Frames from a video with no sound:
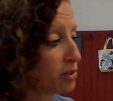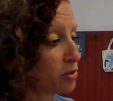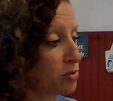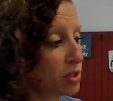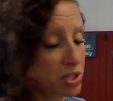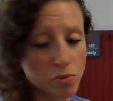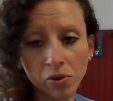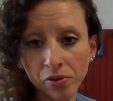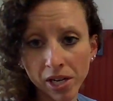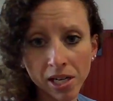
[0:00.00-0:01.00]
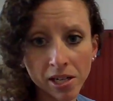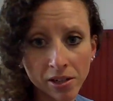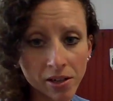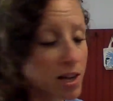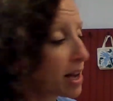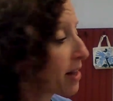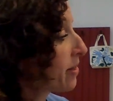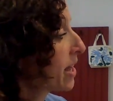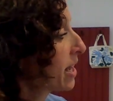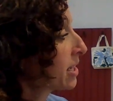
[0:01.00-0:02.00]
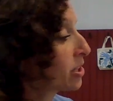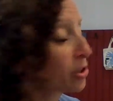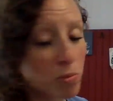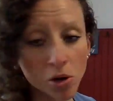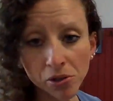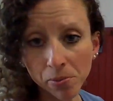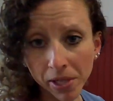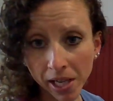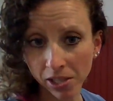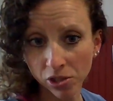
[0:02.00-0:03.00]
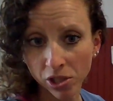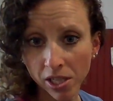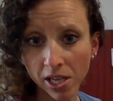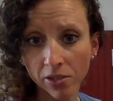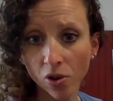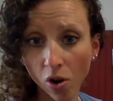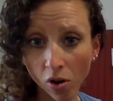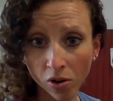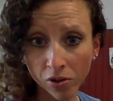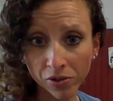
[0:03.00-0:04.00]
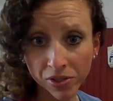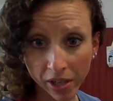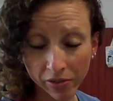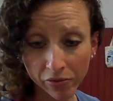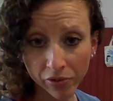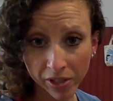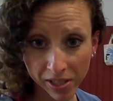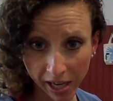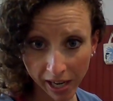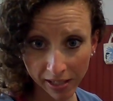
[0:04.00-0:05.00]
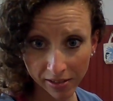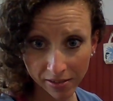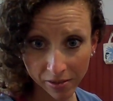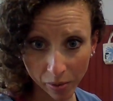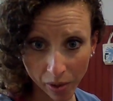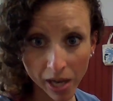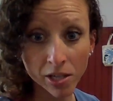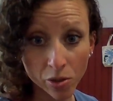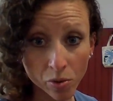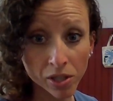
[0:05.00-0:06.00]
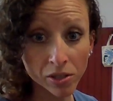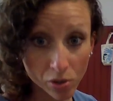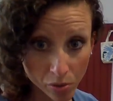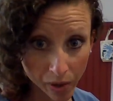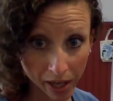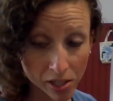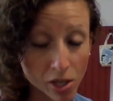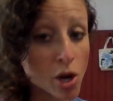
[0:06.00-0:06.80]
Do this one right here. Then your multiplication is all done for the day, okay? You can do it.